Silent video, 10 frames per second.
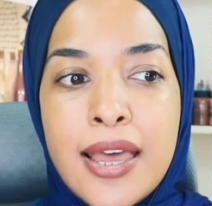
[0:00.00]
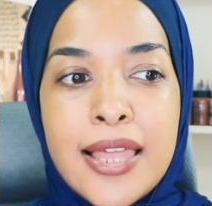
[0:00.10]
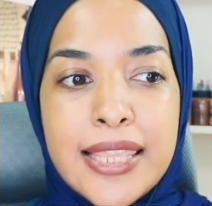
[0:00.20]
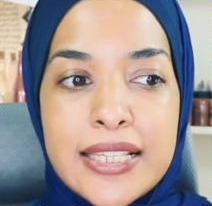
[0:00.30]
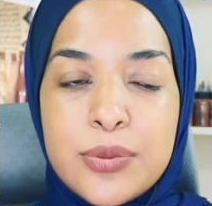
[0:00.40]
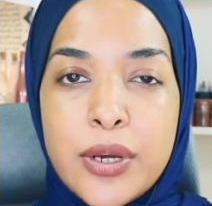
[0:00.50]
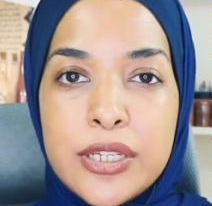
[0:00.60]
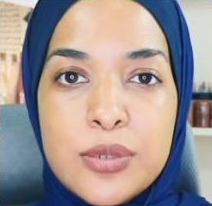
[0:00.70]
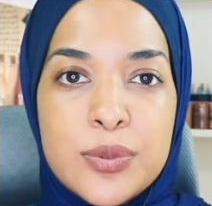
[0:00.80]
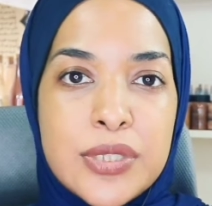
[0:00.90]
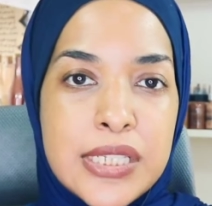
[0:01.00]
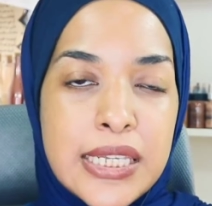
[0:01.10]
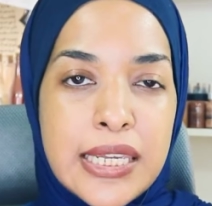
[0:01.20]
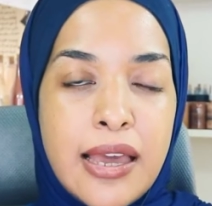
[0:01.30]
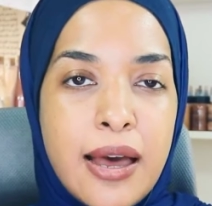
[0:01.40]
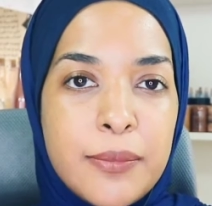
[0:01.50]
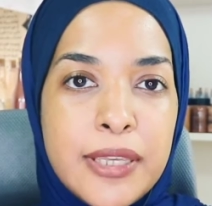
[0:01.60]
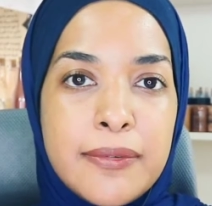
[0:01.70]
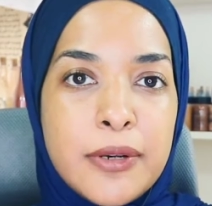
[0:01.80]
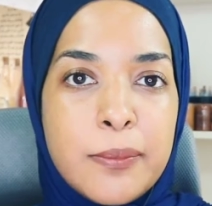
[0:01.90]
That's why you will see
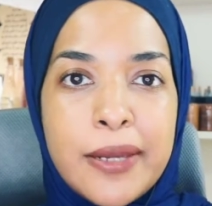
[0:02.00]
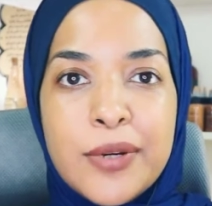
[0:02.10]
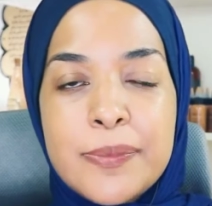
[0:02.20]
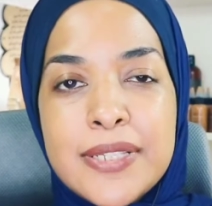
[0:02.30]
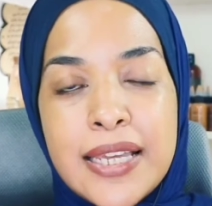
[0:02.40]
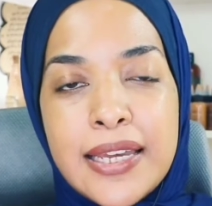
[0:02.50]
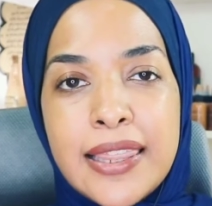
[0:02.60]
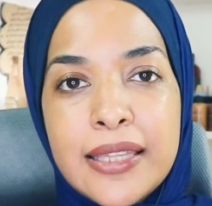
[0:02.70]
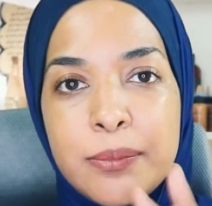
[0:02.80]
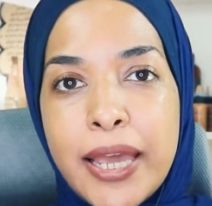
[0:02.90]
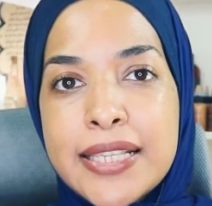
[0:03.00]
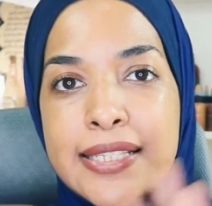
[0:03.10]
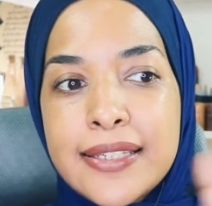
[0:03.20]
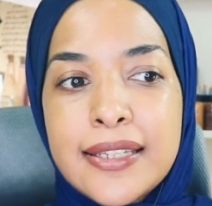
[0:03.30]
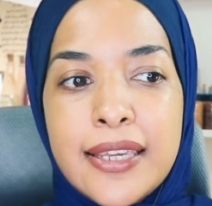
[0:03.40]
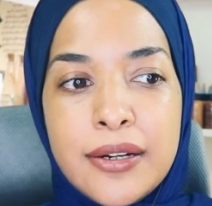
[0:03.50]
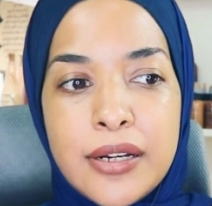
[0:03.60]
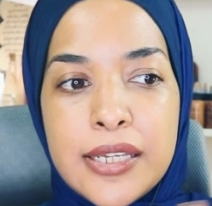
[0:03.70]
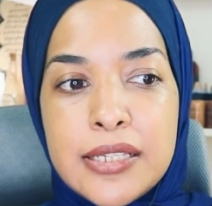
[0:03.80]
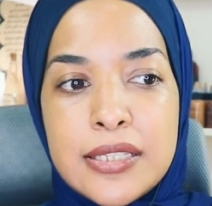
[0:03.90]
even on my website that my skincare
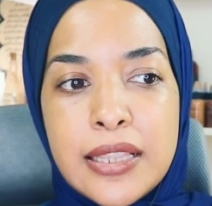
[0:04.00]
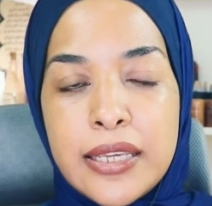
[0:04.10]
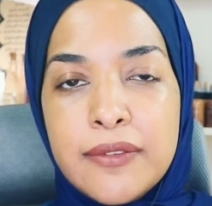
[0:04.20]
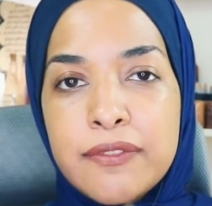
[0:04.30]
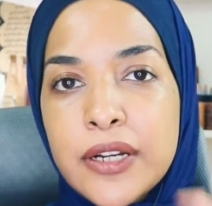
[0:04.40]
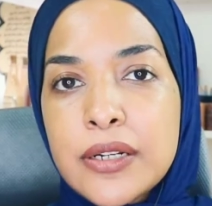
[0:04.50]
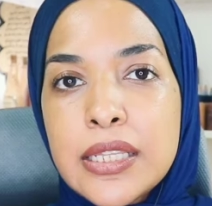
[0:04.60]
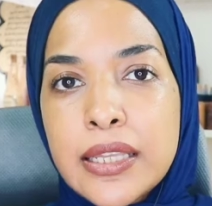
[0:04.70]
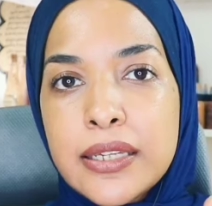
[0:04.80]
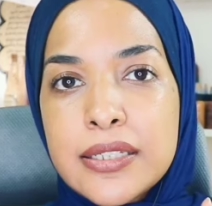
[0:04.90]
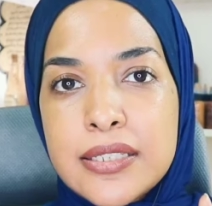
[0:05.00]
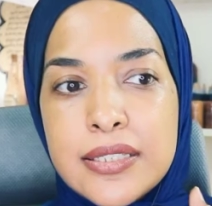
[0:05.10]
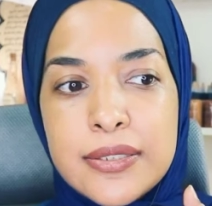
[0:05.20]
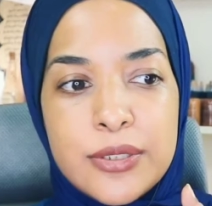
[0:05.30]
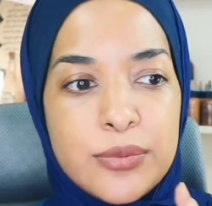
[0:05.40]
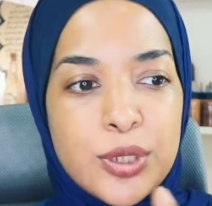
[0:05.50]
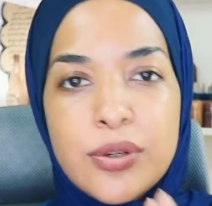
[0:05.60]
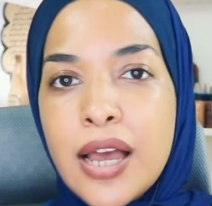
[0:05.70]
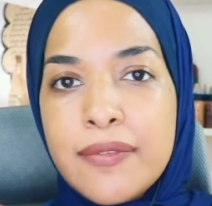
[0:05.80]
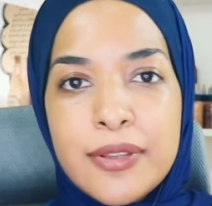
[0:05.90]
is like very like it's, you
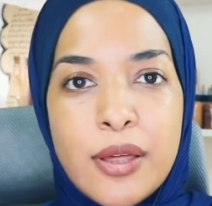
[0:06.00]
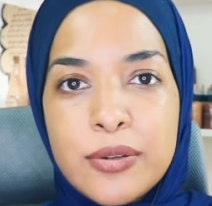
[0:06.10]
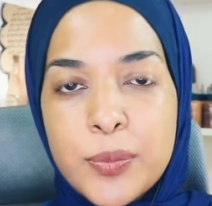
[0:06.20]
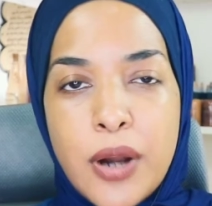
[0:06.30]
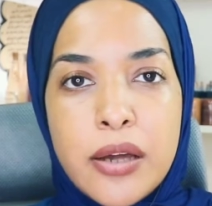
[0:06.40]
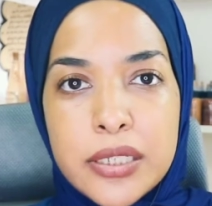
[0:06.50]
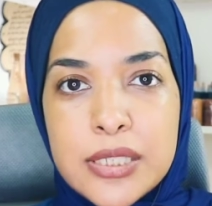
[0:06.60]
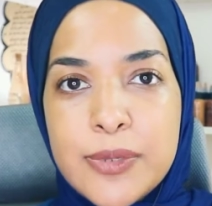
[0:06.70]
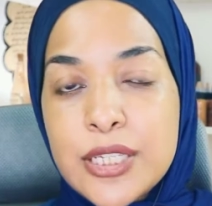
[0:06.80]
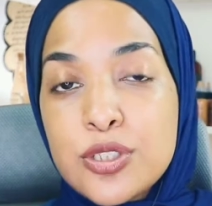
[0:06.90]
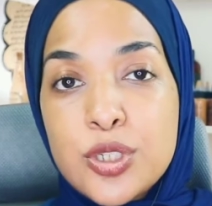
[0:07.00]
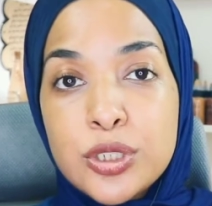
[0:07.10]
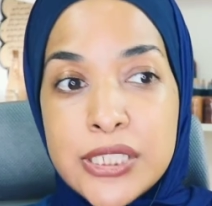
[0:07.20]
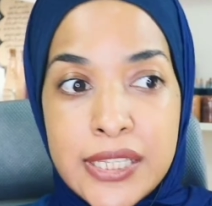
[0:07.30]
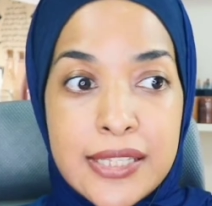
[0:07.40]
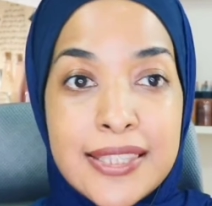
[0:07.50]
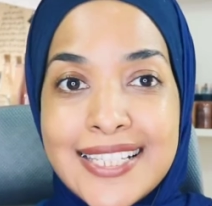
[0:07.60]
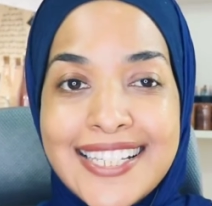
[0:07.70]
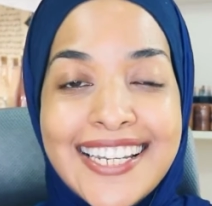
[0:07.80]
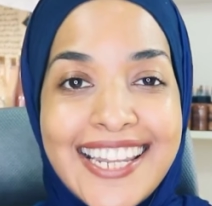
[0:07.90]
don't have a lot of products because your skin
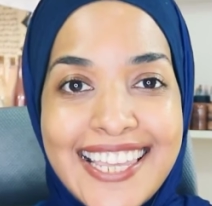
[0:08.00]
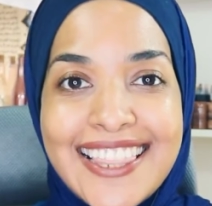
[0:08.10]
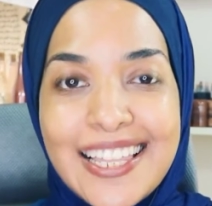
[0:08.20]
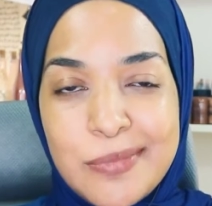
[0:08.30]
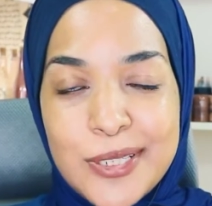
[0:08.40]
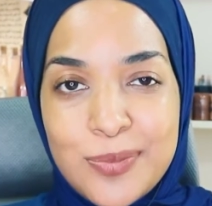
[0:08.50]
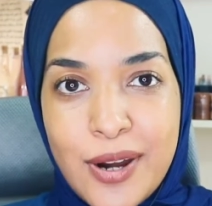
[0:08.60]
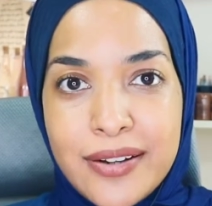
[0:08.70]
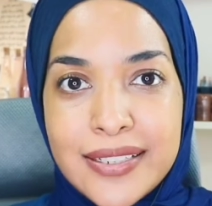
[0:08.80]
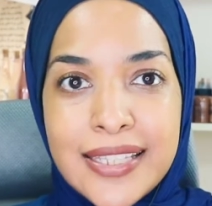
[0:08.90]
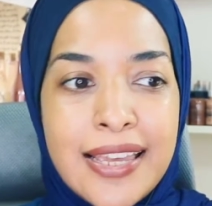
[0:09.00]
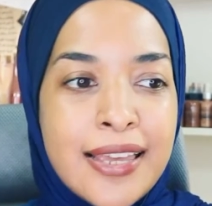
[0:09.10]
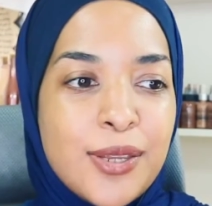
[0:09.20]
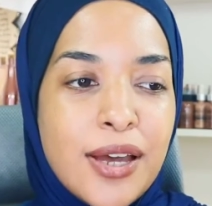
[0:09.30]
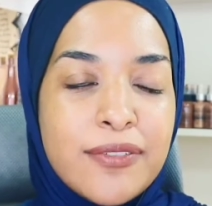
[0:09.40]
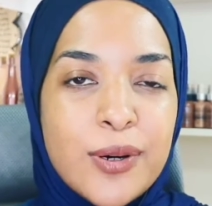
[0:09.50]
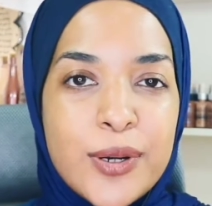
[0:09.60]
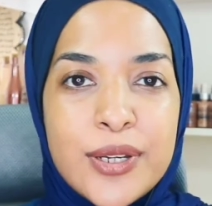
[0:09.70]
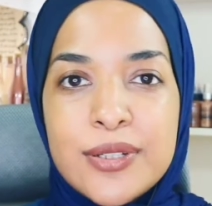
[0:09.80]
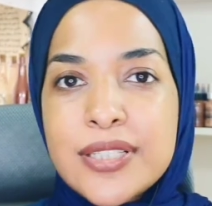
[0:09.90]
doesn't need that much product. You have
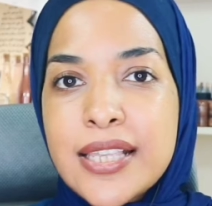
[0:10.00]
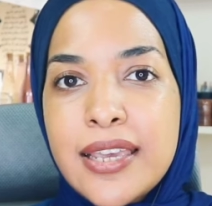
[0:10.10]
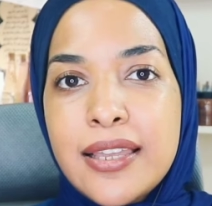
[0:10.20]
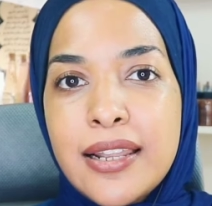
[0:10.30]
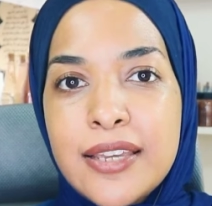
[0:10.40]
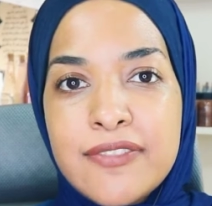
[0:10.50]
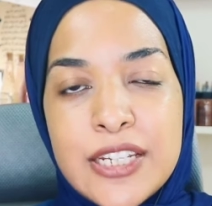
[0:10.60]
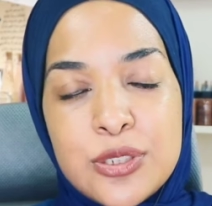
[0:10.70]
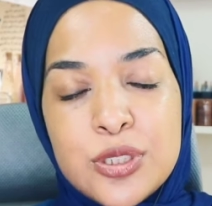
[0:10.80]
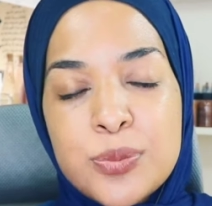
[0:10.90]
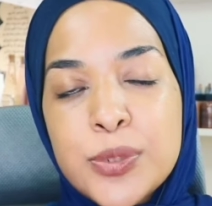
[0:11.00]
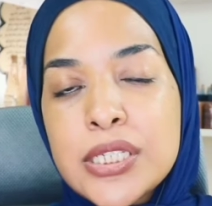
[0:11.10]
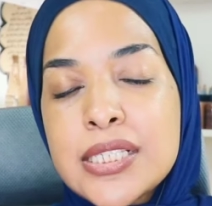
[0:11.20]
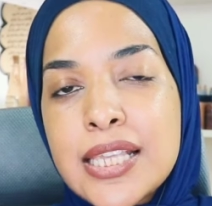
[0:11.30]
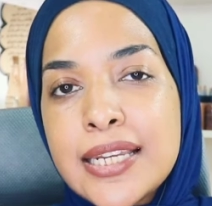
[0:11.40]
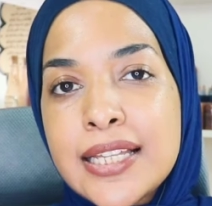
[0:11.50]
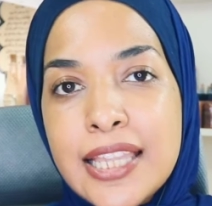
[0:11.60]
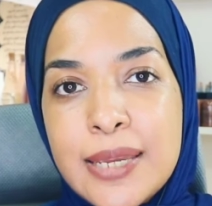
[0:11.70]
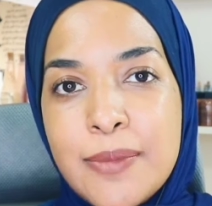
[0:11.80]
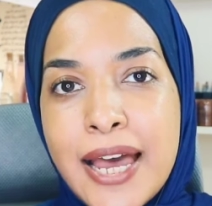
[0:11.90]
oils and like facial spritz and
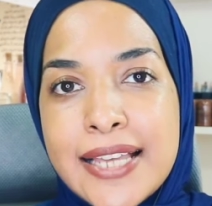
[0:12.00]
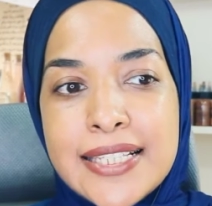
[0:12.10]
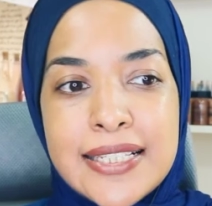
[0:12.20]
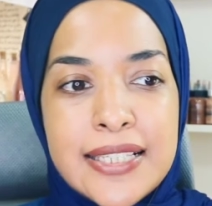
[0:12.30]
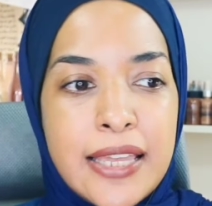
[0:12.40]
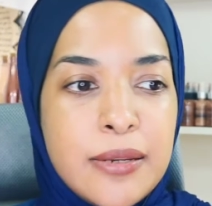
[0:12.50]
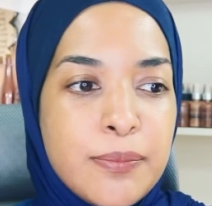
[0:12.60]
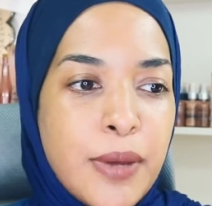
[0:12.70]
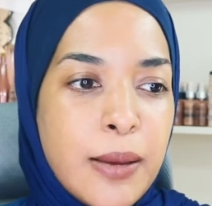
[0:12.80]
clay masks and